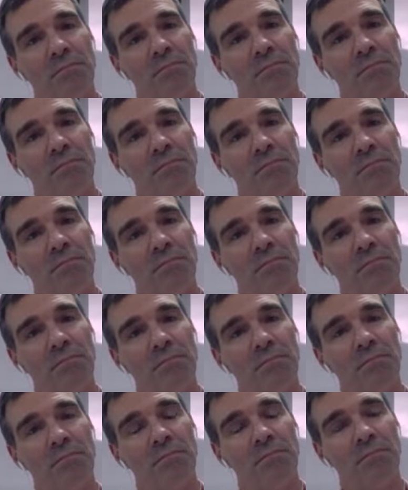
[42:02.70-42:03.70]

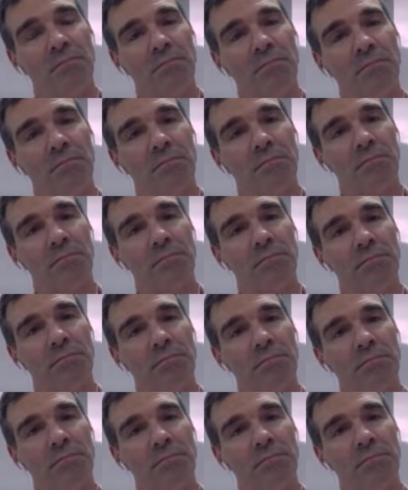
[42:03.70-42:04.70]

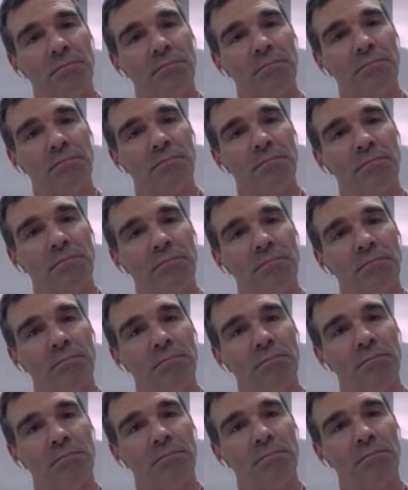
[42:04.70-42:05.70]

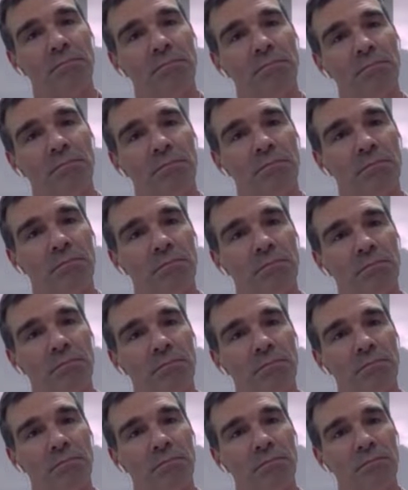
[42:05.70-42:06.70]

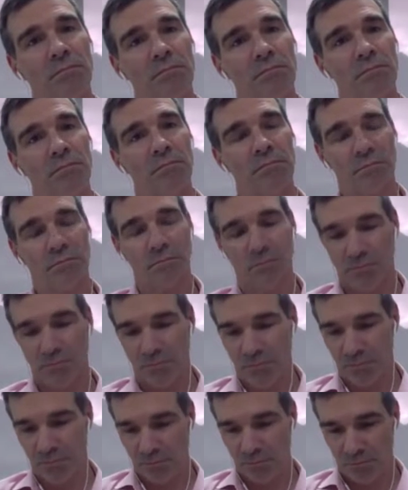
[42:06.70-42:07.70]

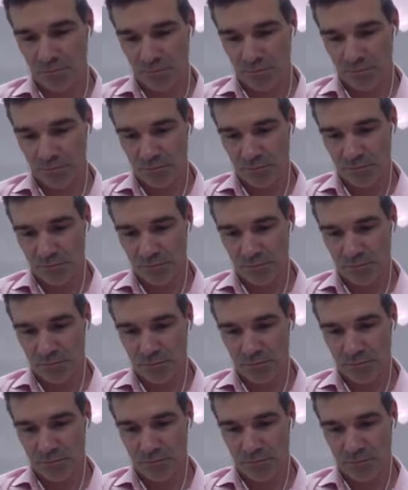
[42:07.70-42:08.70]

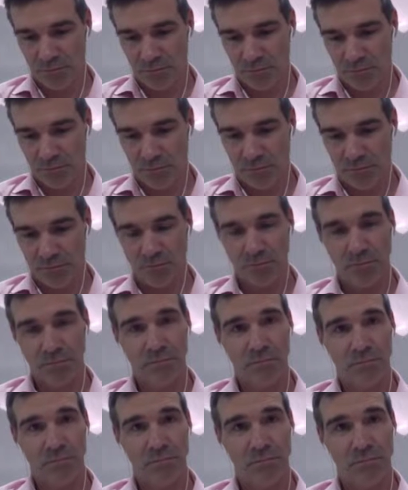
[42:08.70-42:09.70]

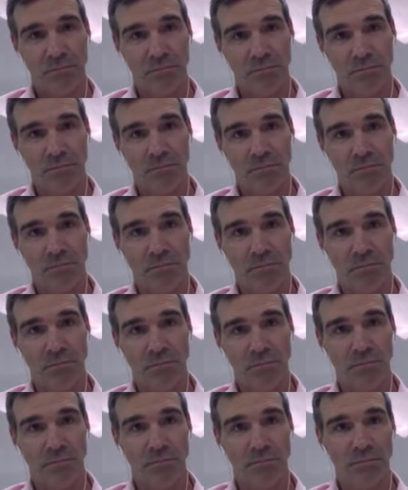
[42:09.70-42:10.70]
No words are spoken by the person on screen.